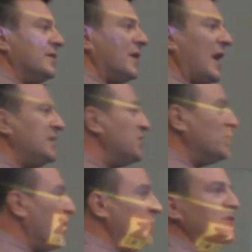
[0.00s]
I don't
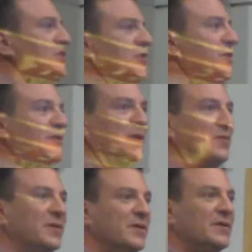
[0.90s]
know what to do with you
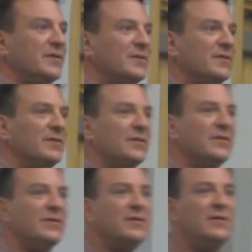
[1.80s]

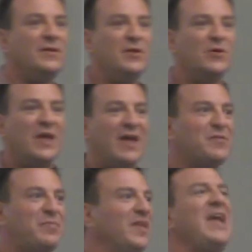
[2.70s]
you don't have a
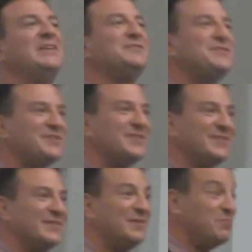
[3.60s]
place,
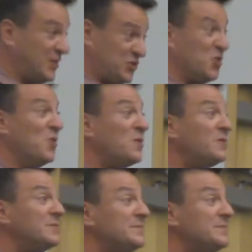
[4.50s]
but it's cool